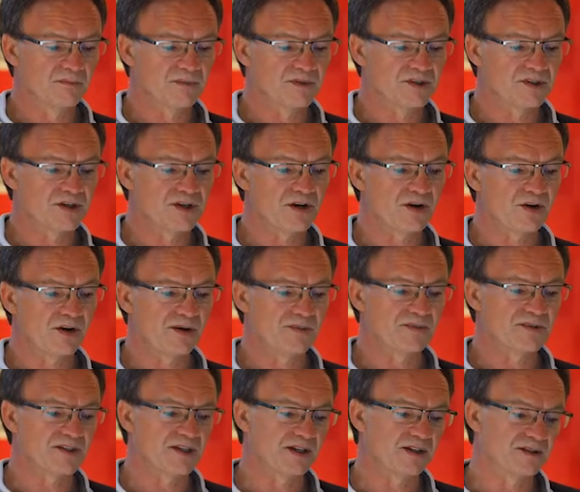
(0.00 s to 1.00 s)

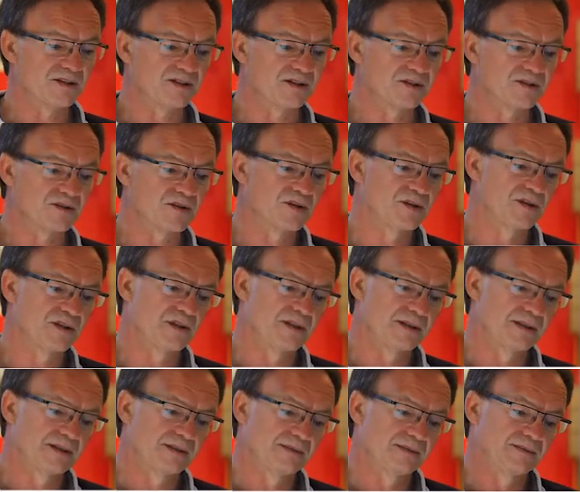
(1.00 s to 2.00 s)
CRM settings,
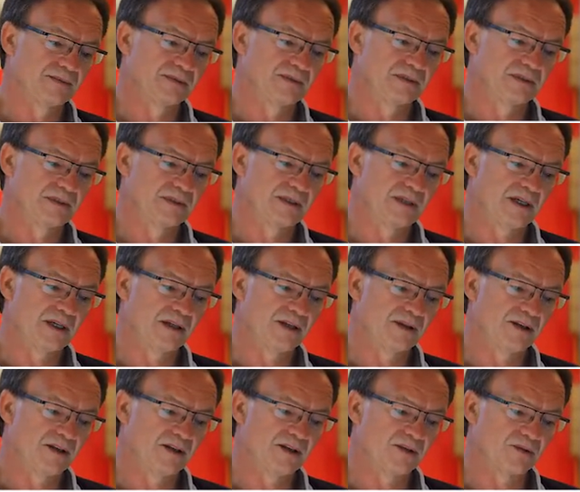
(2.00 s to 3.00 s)

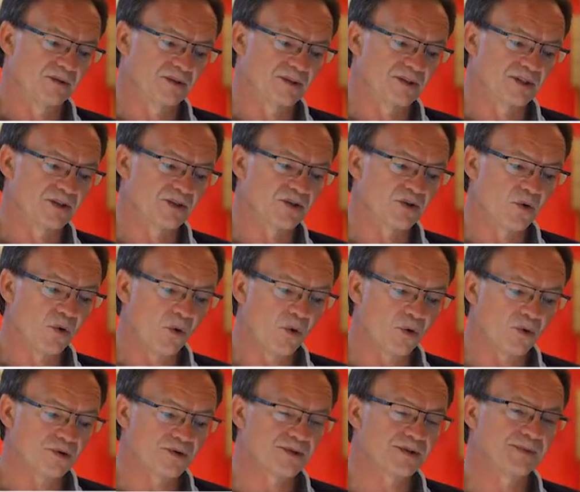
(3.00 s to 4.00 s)
and there you'll see
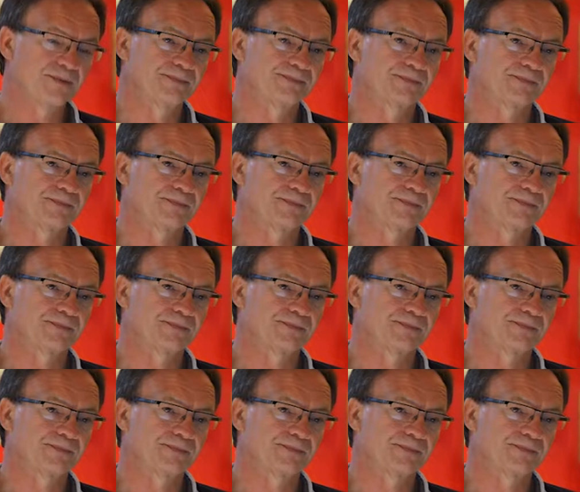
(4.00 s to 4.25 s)
scores.